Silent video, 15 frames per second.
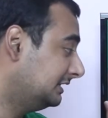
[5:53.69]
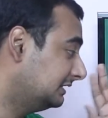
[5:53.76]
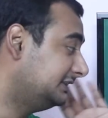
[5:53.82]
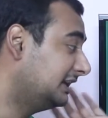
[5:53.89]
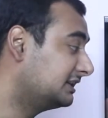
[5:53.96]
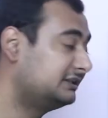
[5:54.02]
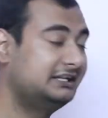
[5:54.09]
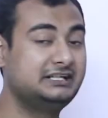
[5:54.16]

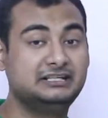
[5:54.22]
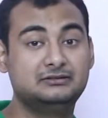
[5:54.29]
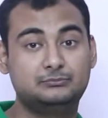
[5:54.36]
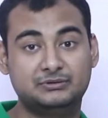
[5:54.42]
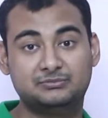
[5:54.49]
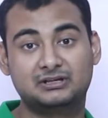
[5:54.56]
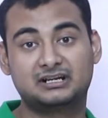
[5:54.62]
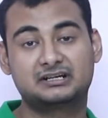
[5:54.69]
they are
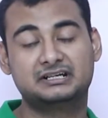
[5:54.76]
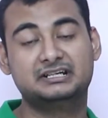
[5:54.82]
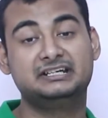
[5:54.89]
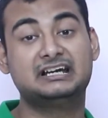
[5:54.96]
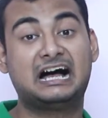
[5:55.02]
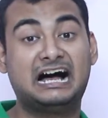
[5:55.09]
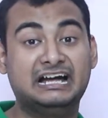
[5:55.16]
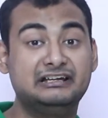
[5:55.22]
getting people are
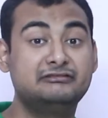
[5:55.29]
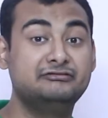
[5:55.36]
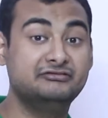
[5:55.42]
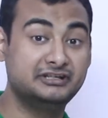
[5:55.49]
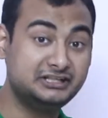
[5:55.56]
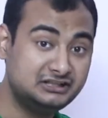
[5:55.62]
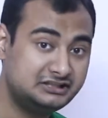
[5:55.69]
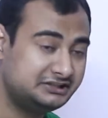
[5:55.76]
getting higher
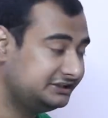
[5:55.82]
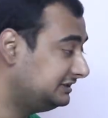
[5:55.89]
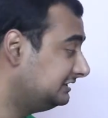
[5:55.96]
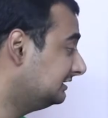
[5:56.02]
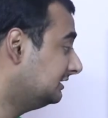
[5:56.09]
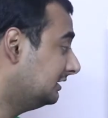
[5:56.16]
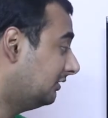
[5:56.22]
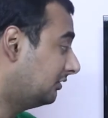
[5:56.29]

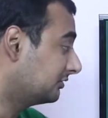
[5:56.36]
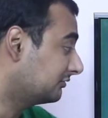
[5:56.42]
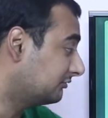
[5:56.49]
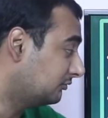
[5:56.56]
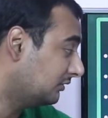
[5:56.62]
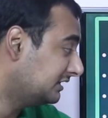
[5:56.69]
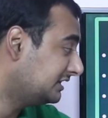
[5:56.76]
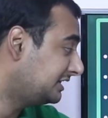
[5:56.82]
fidelity out
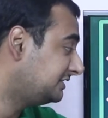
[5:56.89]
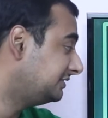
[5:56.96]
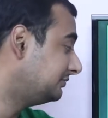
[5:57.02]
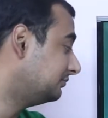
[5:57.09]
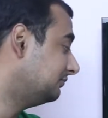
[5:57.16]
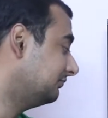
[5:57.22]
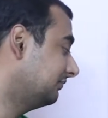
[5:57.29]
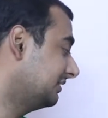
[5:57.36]
of
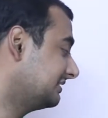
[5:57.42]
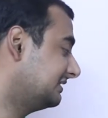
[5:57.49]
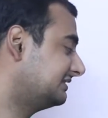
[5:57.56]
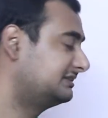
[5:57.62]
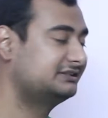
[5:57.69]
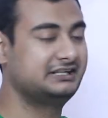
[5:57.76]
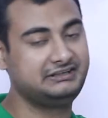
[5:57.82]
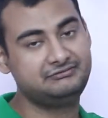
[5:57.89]
192
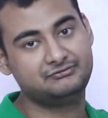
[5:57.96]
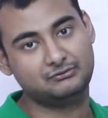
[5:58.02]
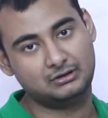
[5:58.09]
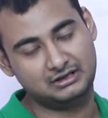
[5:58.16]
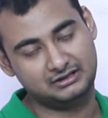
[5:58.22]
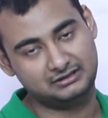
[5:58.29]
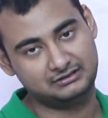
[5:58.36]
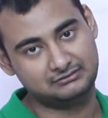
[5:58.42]
versus 345
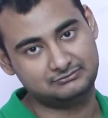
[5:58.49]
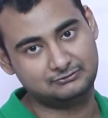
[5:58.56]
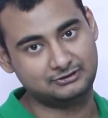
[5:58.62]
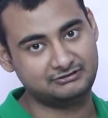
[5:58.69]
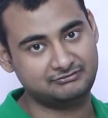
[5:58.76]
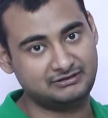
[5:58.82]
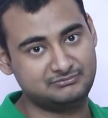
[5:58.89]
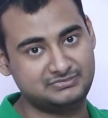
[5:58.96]

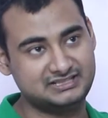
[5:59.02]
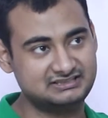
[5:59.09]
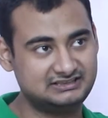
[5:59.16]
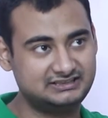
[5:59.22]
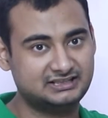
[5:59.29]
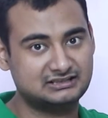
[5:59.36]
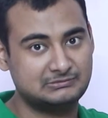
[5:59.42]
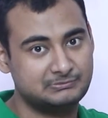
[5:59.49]
uh,
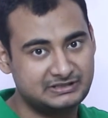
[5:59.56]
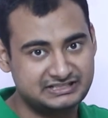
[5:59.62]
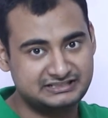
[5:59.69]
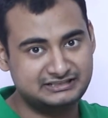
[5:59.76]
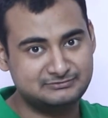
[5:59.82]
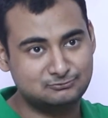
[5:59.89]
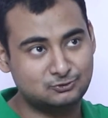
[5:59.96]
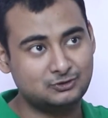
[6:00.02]
basically they are
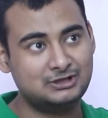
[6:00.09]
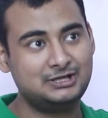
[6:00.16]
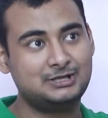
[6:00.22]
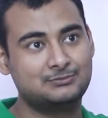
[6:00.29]
compressing it more